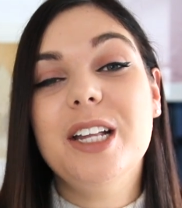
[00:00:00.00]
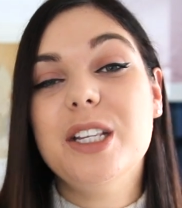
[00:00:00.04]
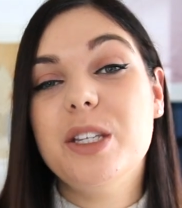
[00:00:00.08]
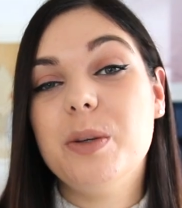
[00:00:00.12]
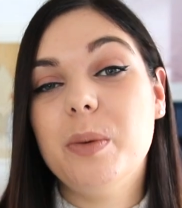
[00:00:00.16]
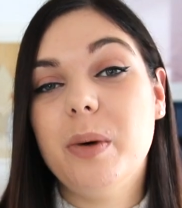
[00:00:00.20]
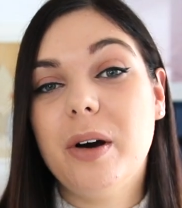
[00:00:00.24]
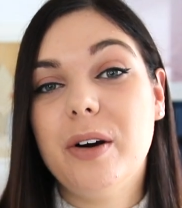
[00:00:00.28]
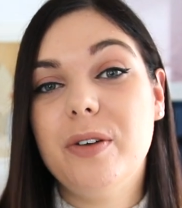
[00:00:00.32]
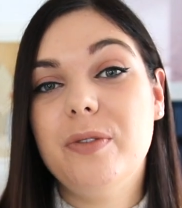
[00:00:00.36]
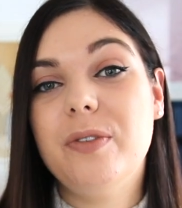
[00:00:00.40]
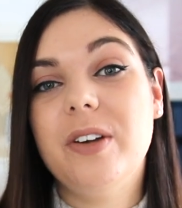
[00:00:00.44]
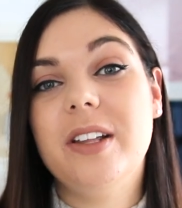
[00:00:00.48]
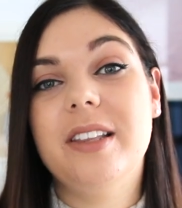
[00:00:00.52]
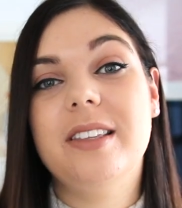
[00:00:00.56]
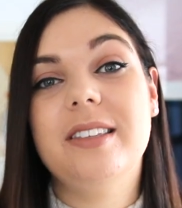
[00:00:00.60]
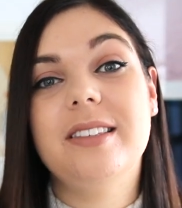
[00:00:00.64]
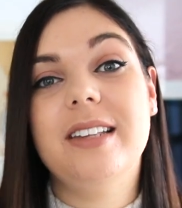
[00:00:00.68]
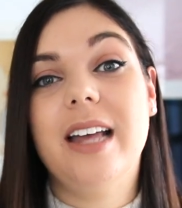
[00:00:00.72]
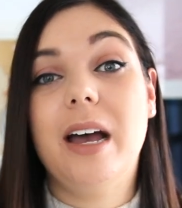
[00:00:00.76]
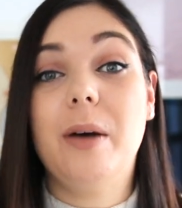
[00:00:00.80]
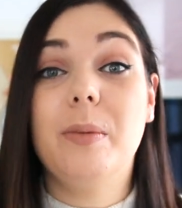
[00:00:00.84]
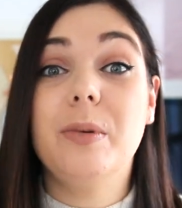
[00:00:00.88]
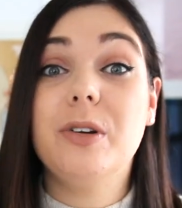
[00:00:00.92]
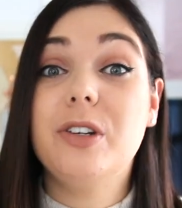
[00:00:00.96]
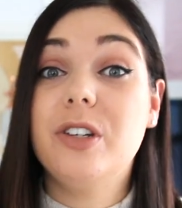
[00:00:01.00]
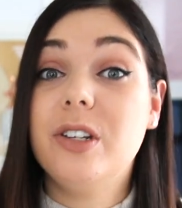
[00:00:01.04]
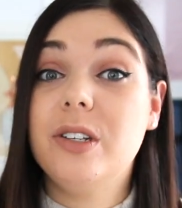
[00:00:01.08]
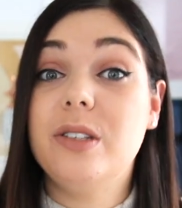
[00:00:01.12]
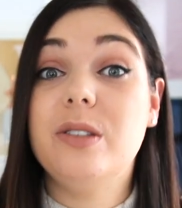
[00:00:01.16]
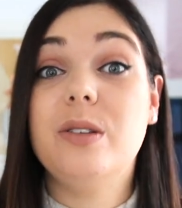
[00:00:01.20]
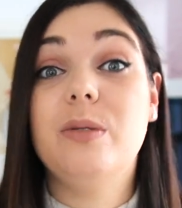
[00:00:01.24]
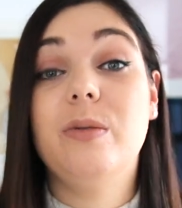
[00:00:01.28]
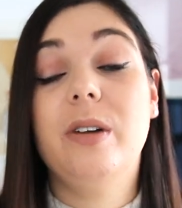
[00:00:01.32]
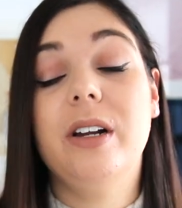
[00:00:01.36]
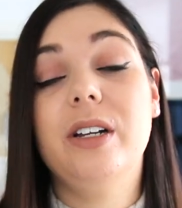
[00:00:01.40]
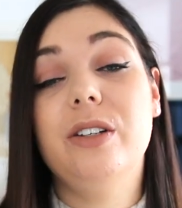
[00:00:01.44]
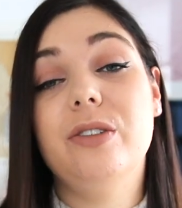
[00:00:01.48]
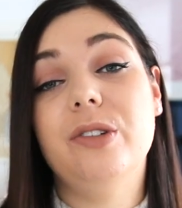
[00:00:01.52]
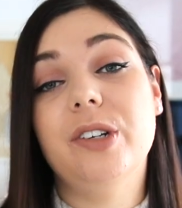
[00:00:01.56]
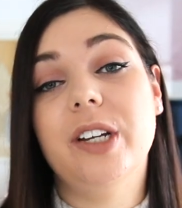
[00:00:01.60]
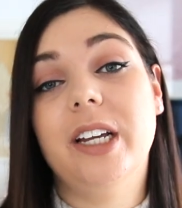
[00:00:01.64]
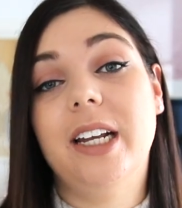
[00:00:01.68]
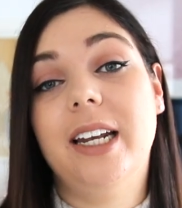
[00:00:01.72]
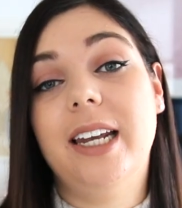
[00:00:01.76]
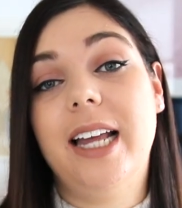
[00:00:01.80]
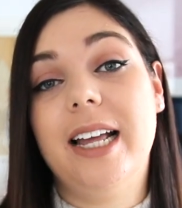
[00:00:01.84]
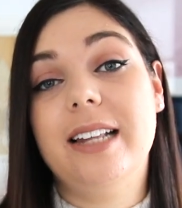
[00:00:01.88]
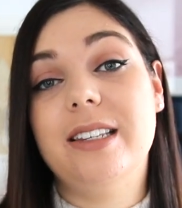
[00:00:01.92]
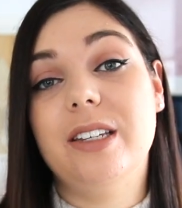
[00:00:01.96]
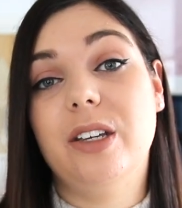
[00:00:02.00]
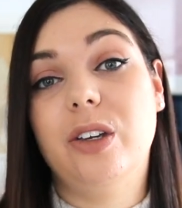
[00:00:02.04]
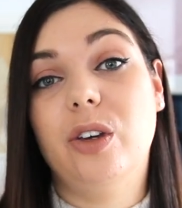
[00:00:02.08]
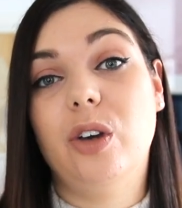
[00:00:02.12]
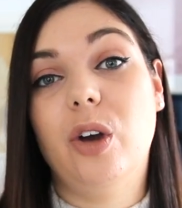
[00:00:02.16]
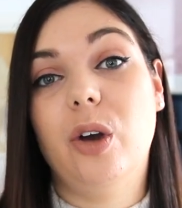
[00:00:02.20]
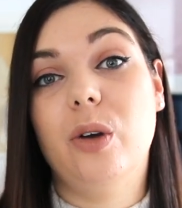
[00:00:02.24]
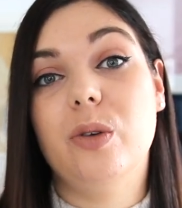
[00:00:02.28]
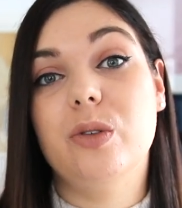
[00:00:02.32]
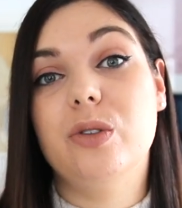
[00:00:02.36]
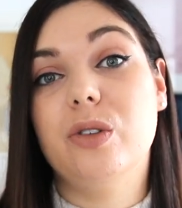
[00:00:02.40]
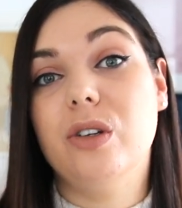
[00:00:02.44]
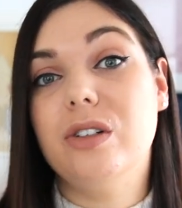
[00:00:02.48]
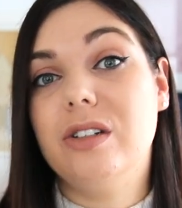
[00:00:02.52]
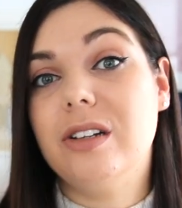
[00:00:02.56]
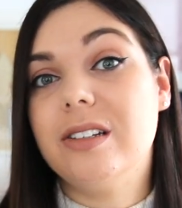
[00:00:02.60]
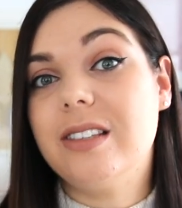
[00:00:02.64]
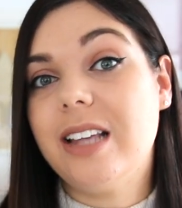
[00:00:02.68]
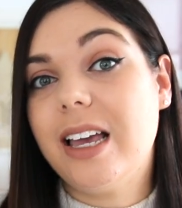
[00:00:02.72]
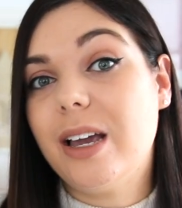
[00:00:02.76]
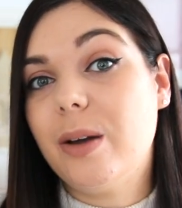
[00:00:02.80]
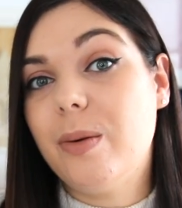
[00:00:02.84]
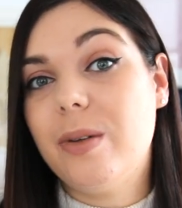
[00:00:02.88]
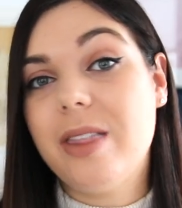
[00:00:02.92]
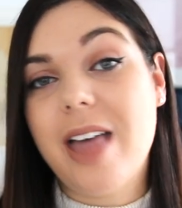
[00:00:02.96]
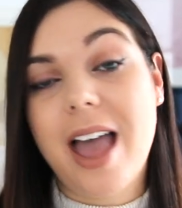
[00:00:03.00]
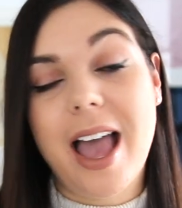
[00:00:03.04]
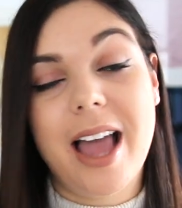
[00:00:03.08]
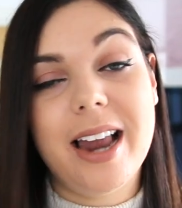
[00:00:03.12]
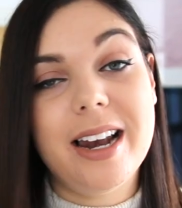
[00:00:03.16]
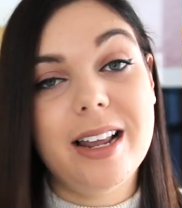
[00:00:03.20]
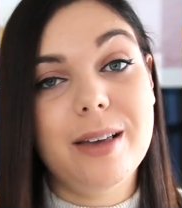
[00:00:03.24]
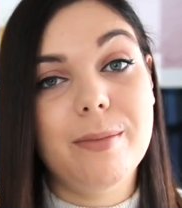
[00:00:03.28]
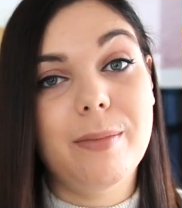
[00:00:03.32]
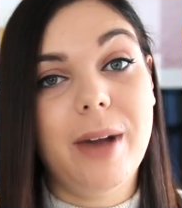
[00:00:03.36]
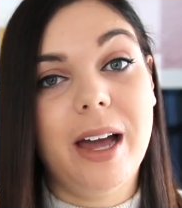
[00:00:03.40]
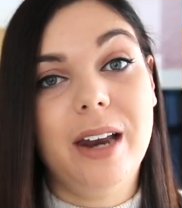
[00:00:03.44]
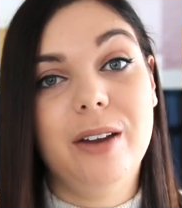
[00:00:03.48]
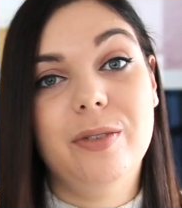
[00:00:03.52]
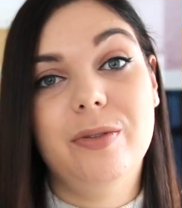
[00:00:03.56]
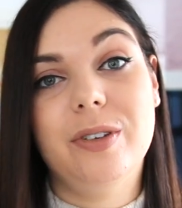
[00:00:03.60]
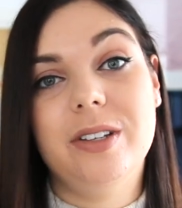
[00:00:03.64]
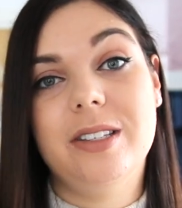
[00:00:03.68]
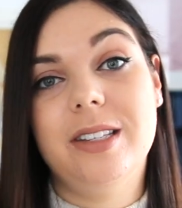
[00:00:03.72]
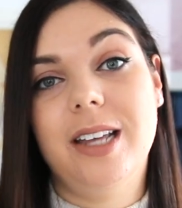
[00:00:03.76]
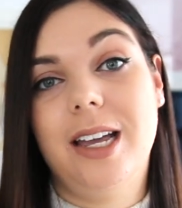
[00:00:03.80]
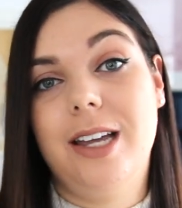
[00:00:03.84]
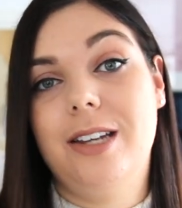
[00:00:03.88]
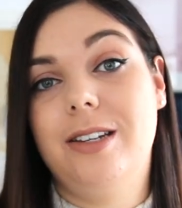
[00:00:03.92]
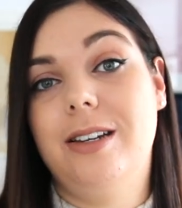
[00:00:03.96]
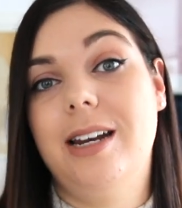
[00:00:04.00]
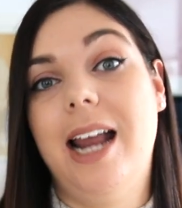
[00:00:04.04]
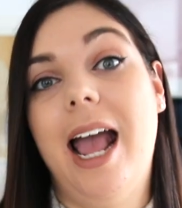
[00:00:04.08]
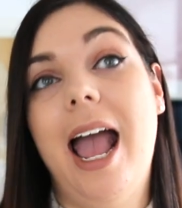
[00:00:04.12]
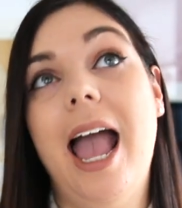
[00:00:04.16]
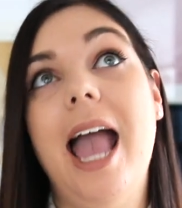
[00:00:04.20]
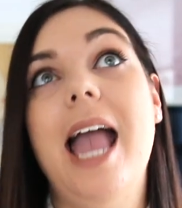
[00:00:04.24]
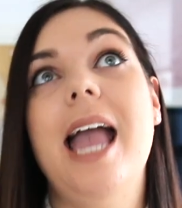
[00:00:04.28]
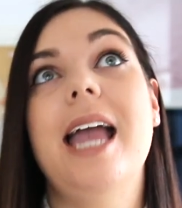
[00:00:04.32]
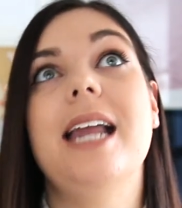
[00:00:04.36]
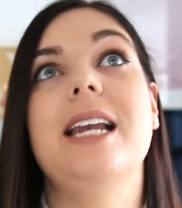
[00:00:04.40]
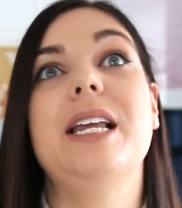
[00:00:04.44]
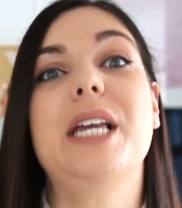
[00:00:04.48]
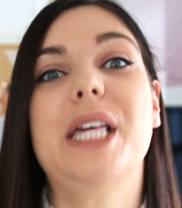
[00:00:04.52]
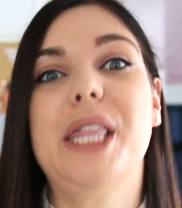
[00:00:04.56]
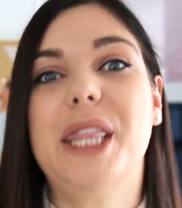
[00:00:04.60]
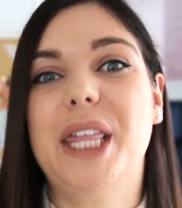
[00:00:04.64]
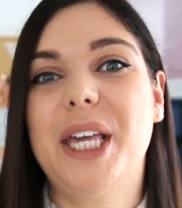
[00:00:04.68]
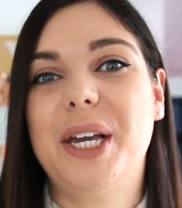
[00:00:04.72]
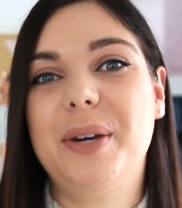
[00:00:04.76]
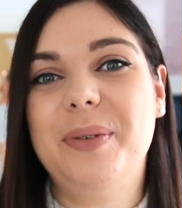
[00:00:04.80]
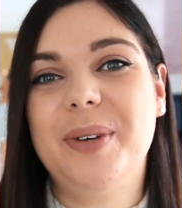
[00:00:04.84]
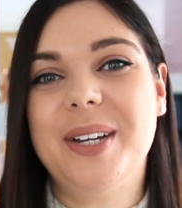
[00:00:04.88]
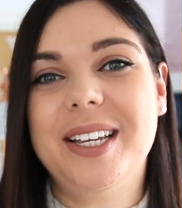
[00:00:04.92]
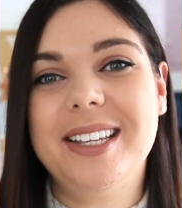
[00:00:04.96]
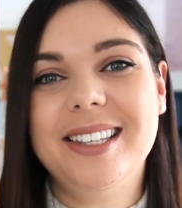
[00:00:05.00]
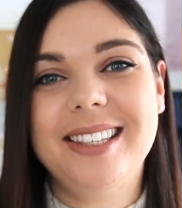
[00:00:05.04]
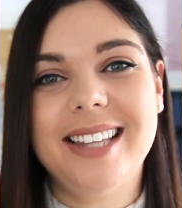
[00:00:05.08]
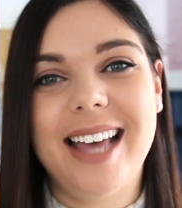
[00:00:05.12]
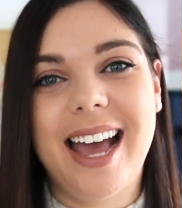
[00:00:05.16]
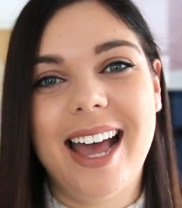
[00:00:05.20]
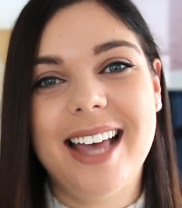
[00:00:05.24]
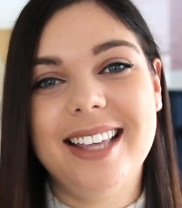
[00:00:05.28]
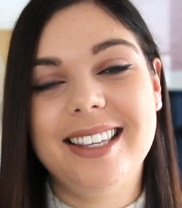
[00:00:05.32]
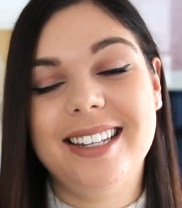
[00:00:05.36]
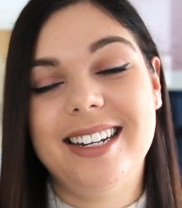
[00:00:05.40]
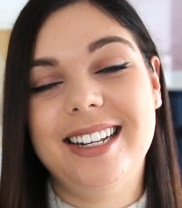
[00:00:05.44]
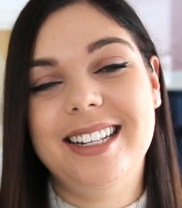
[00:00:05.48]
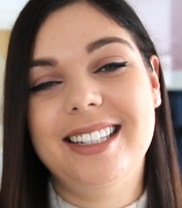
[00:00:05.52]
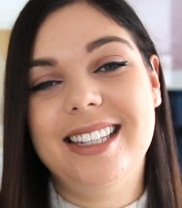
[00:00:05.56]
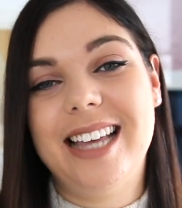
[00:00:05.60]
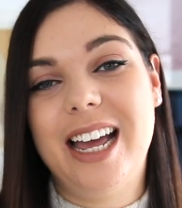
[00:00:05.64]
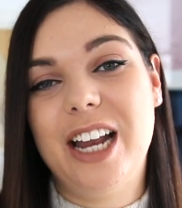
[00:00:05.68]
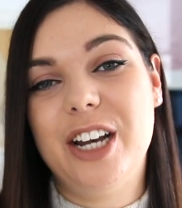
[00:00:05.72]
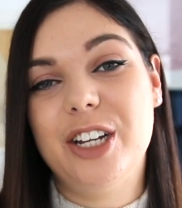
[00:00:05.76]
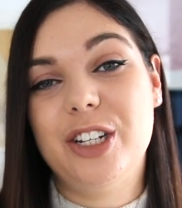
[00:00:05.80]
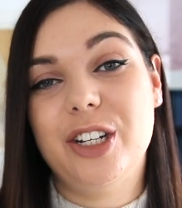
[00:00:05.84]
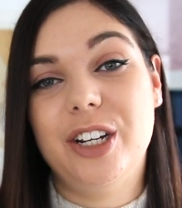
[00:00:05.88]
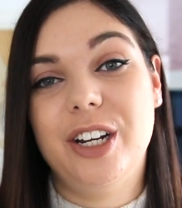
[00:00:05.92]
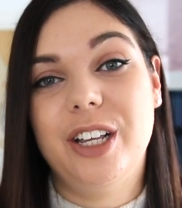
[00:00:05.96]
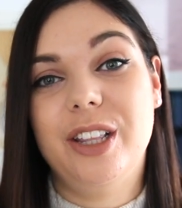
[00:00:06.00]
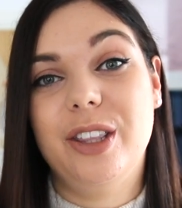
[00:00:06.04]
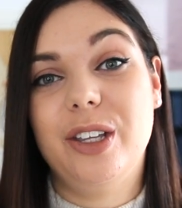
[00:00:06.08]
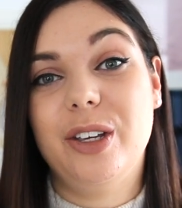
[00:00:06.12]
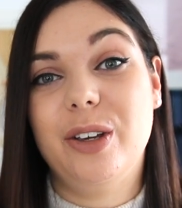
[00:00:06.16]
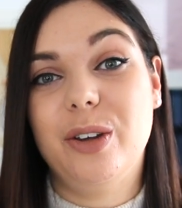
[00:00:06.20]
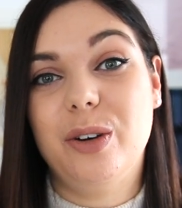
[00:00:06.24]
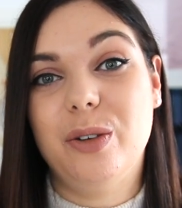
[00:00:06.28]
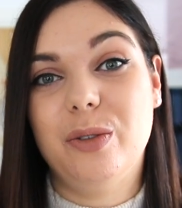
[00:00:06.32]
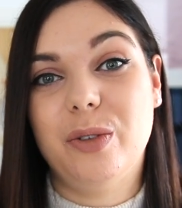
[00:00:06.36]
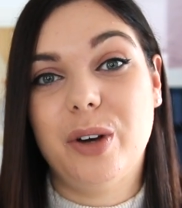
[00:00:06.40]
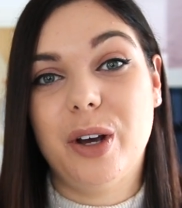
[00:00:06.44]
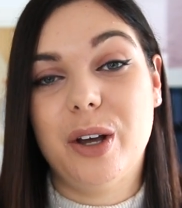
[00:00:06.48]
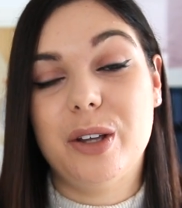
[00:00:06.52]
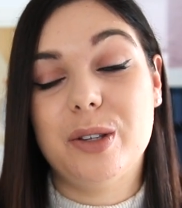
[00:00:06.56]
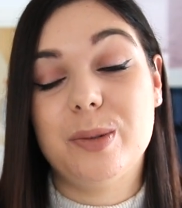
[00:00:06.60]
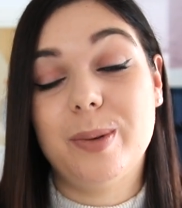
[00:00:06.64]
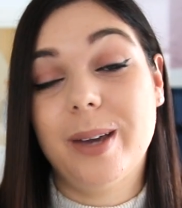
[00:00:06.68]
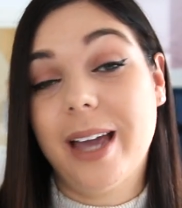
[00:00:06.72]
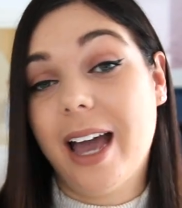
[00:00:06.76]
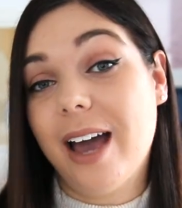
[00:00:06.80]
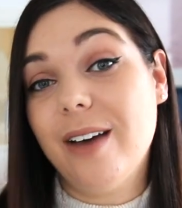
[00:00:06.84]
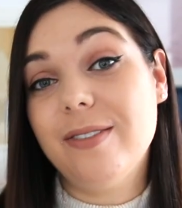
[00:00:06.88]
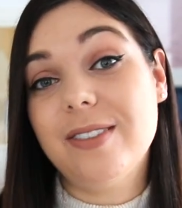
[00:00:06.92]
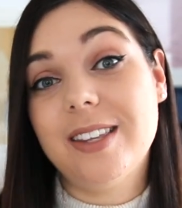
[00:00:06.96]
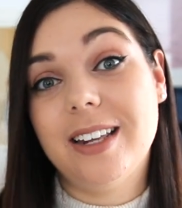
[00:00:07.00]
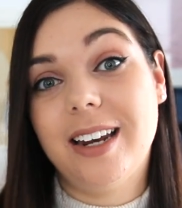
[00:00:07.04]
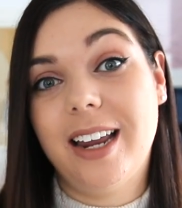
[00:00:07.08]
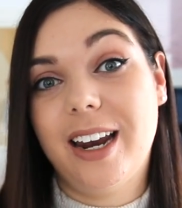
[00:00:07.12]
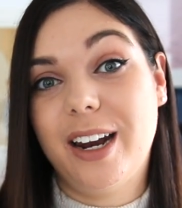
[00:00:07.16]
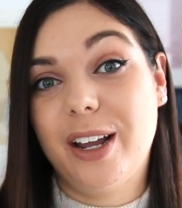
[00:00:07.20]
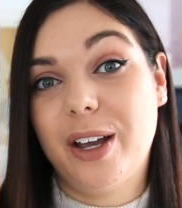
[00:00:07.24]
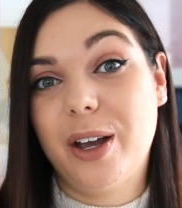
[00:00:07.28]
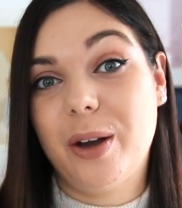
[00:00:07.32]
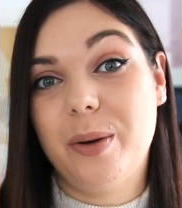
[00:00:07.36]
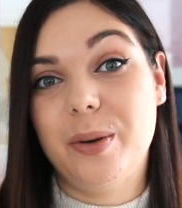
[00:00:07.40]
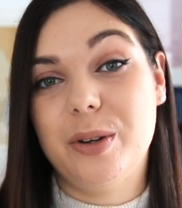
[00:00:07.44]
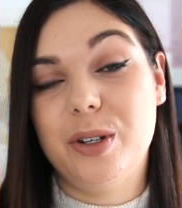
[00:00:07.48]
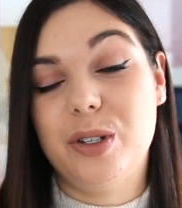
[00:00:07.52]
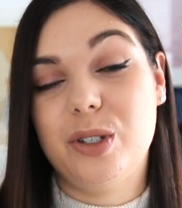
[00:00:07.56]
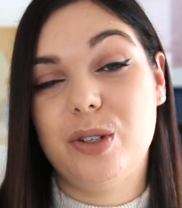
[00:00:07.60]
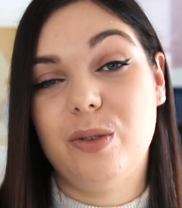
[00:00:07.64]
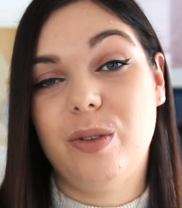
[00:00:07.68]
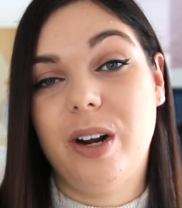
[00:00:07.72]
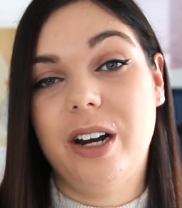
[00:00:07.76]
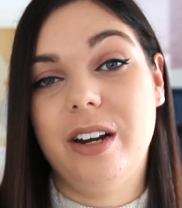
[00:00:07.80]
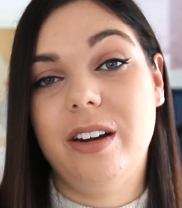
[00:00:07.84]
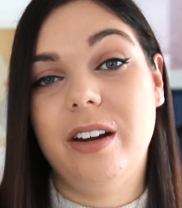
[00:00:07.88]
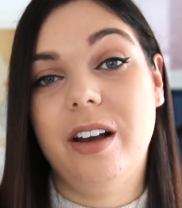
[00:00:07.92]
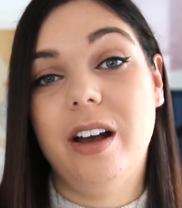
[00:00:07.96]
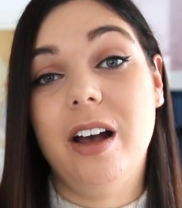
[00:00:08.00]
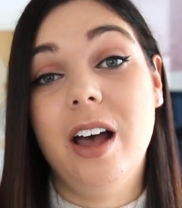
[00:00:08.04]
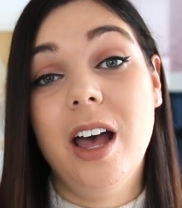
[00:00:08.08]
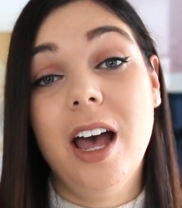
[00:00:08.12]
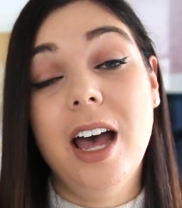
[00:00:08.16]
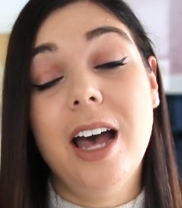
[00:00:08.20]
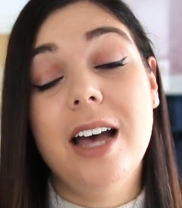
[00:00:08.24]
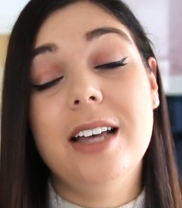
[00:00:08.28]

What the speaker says: to our 5th step, which is surrendering and letting go. So just like with any manifestation, anything we set as an intention in the universe, we have to let it go and surrender.